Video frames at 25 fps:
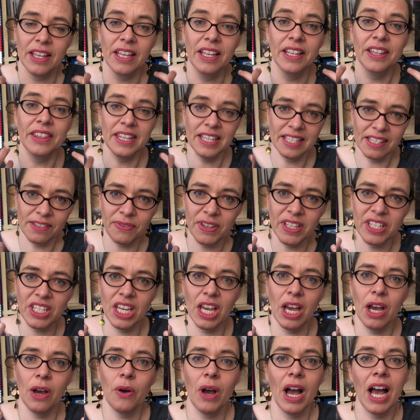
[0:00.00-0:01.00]
In this
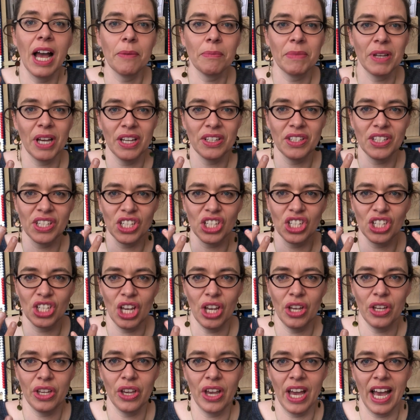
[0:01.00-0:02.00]
video, I'm going to
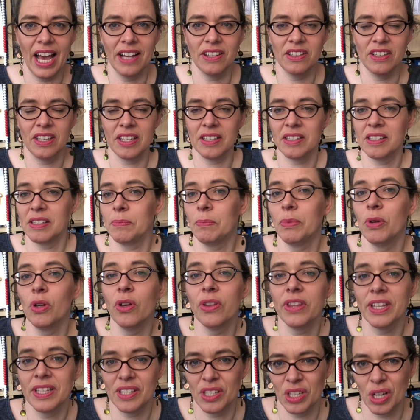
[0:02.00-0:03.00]
show you how to
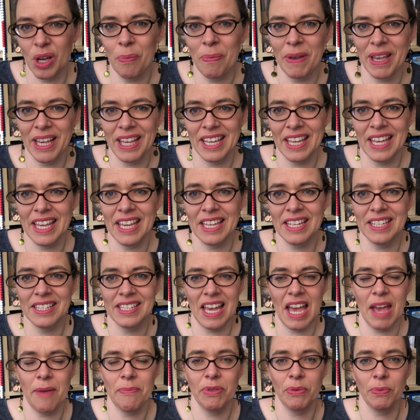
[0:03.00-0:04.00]
explore this topic in
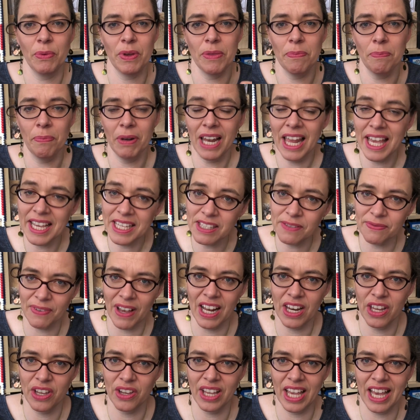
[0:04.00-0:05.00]
depth with place
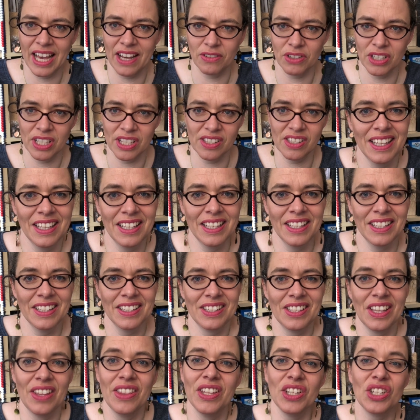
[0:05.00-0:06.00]
value counters
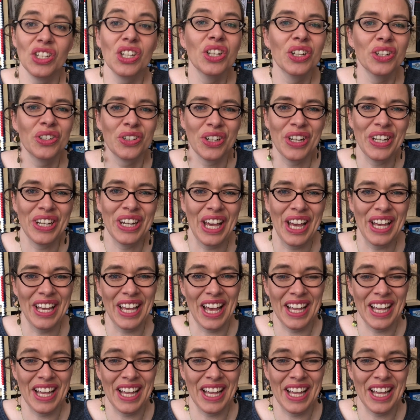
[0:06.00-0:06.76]
so that children